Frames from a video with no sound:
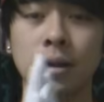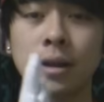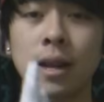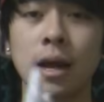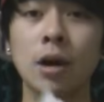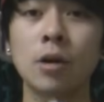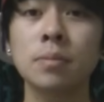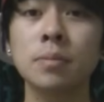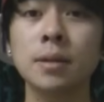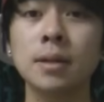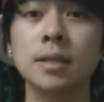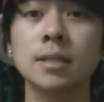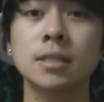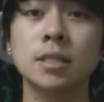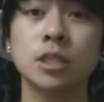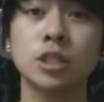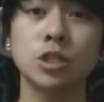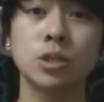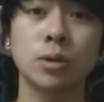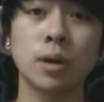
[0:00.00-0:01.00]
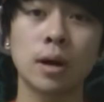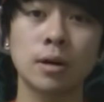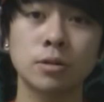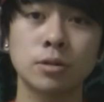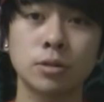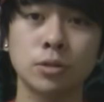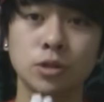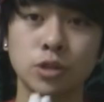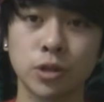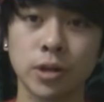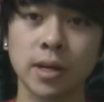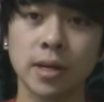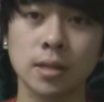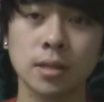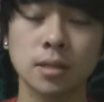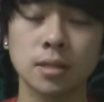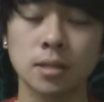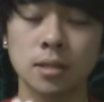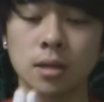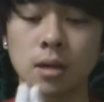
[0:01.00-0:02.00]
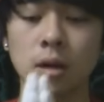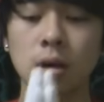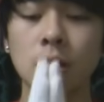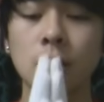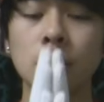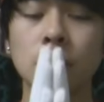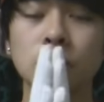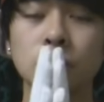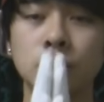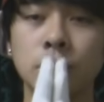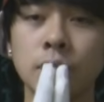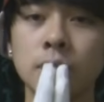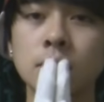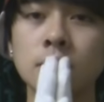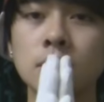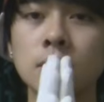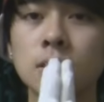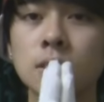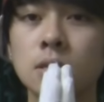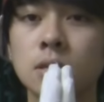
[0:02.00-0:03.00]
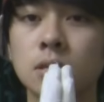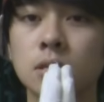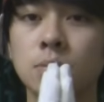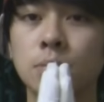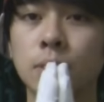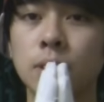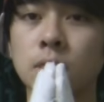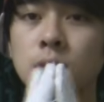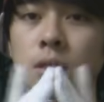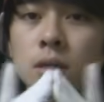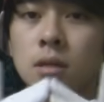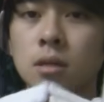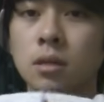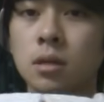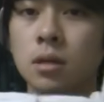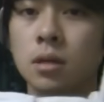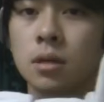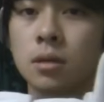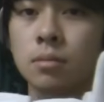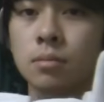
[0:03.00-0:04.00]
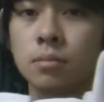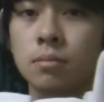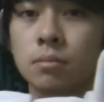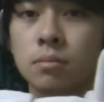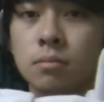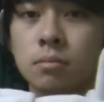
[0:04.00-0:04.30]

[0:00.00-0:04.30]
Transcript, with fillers: Now I'm going to teach you how to trace. Tracing is basically,